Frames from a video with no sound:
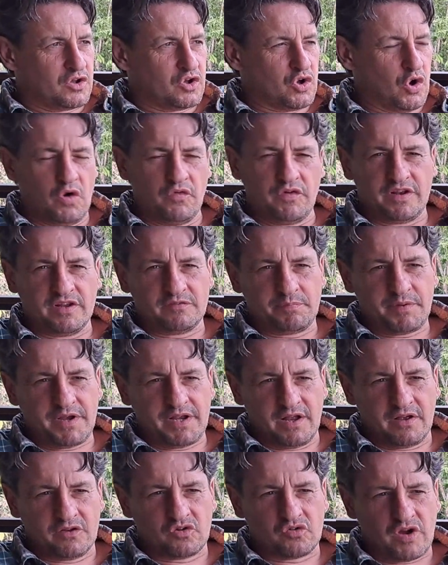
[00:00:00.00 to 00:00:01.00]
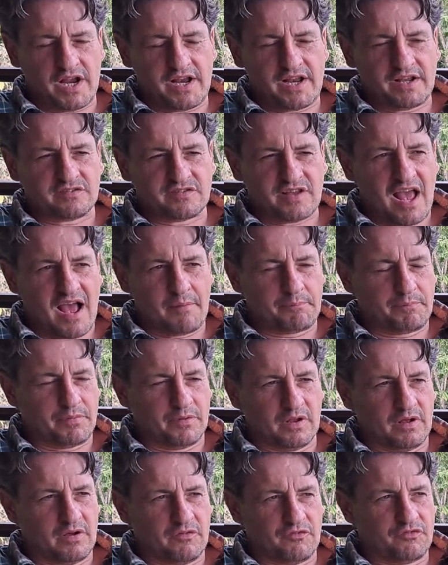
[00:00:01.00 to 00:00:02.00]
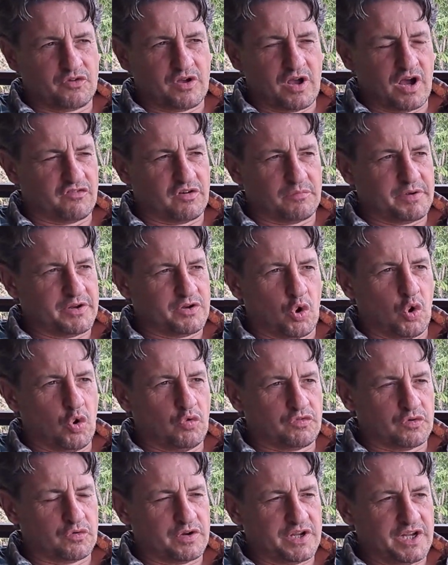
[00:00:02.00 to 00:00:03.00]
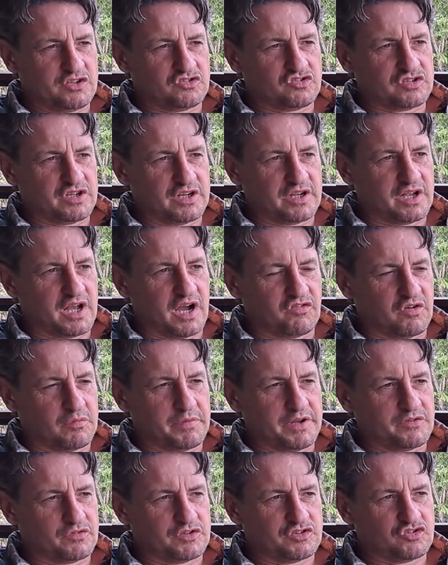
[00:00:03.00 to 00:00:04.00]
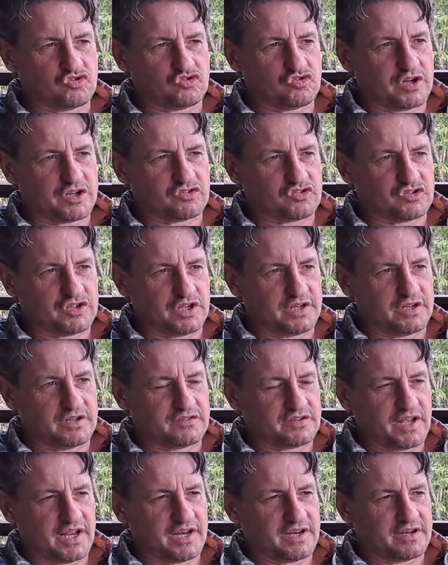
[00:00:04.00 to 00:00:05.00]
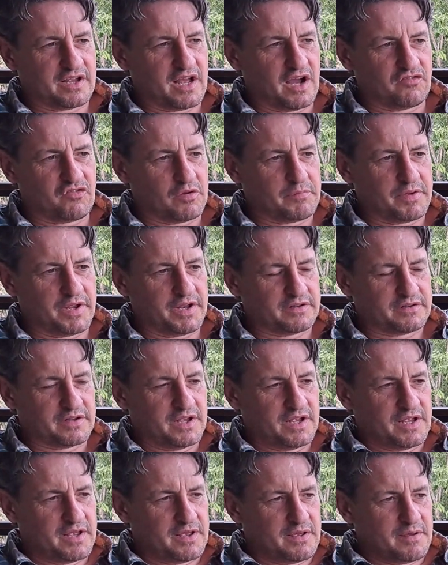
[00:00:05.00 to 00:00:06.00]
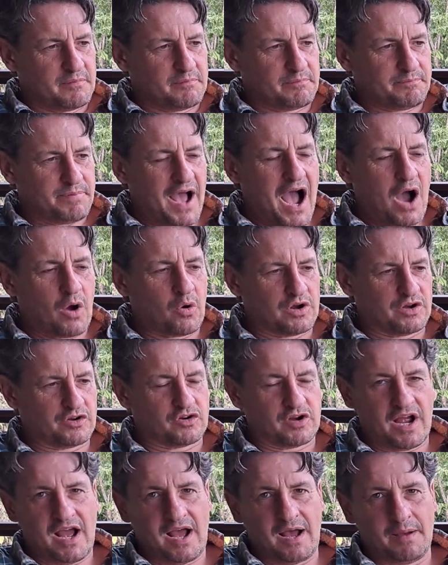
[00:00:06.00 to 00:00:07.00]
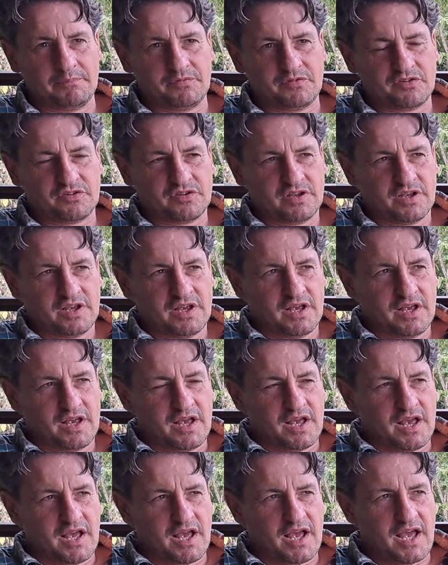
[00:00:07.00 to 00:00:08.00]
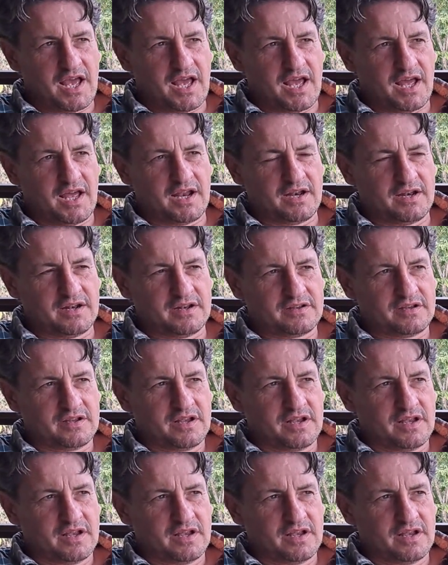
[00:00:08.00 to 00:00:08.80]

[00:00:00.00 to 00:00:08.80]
COVID has been a great example of government overreach and government restrictions and government power grabs. And